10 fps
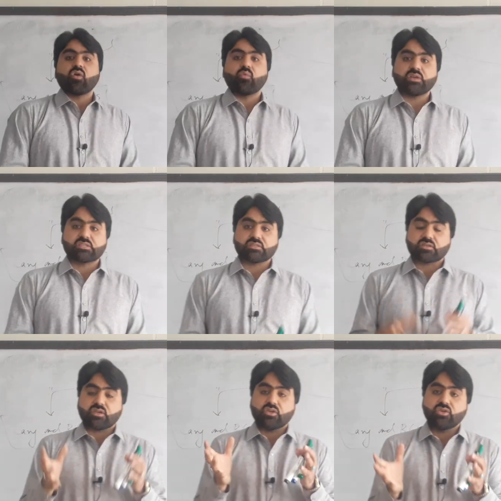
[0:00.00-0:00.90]
which
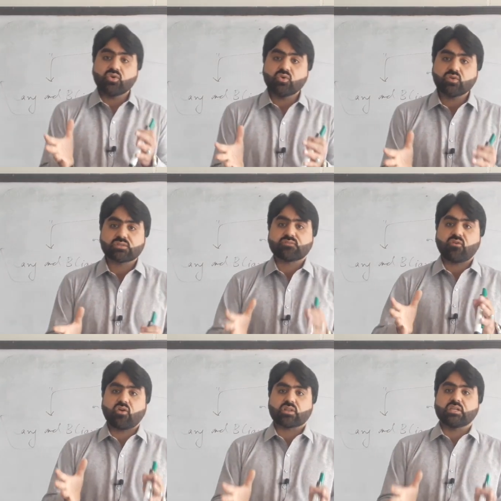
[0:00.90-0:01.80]
is used
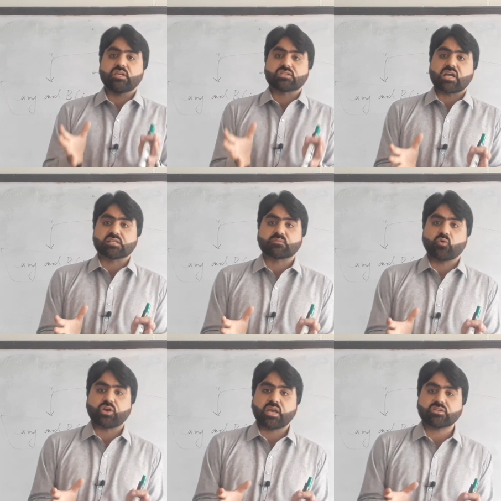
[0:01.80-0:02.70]
for the
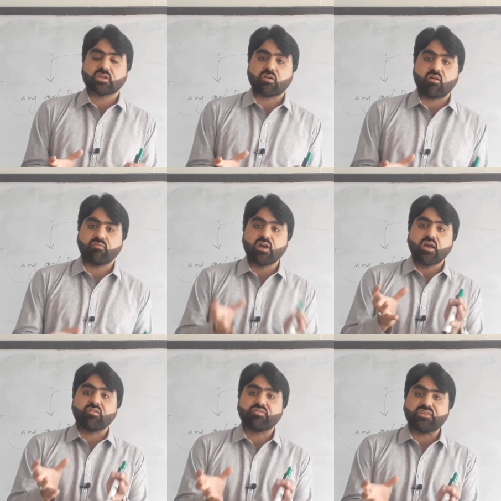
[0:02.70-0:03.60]
transportation of
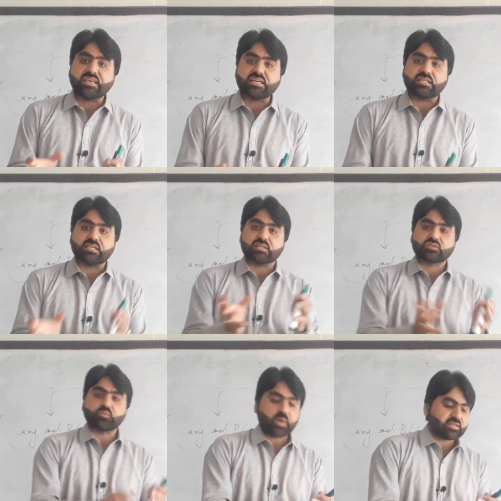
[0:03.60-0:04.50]
fecal
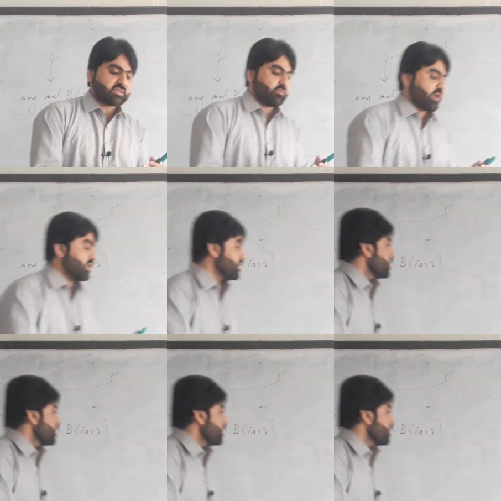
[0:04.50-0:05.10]
specimen